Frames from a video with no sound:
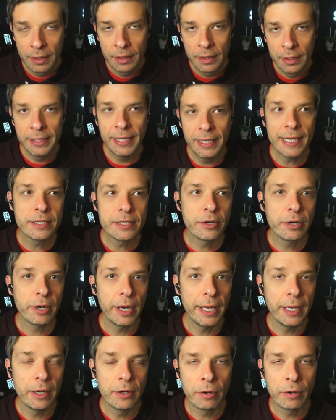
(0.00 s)
Yes,
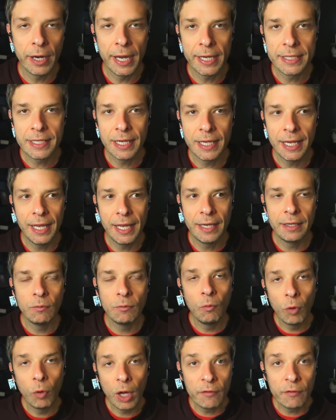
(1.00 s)
Craig, correct.
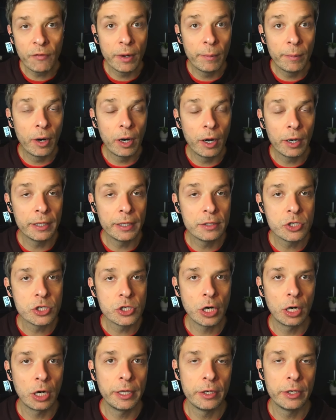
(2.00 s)
In one of our markets,
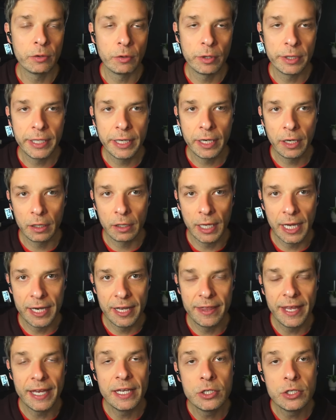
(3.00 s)
Charlotte, North
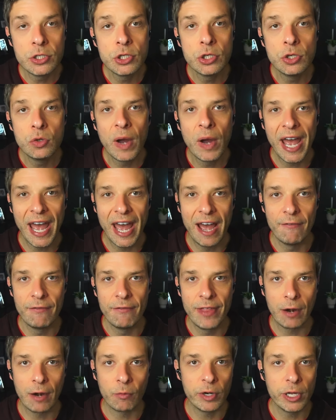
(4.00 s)
Carolina, they do have
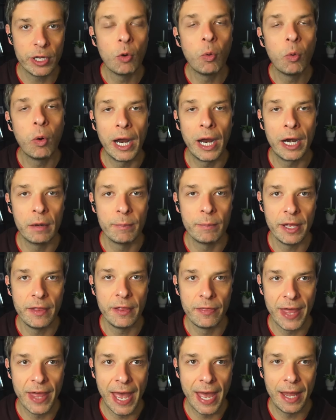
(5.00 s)
that
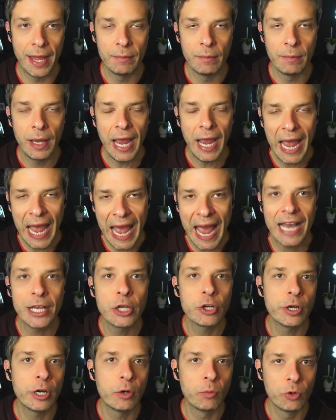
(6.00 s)
requirement that
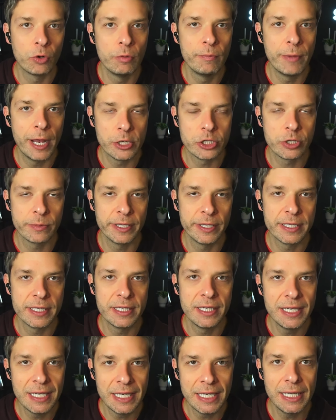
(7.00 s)
accurate room measurements
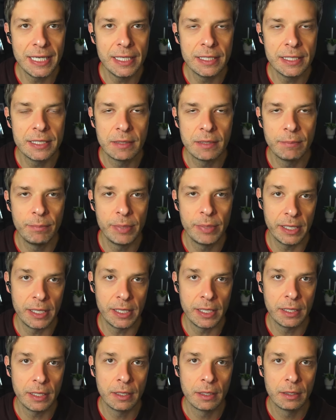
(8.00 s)
need to
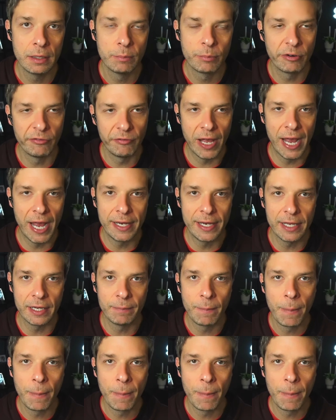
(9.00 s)
be provided.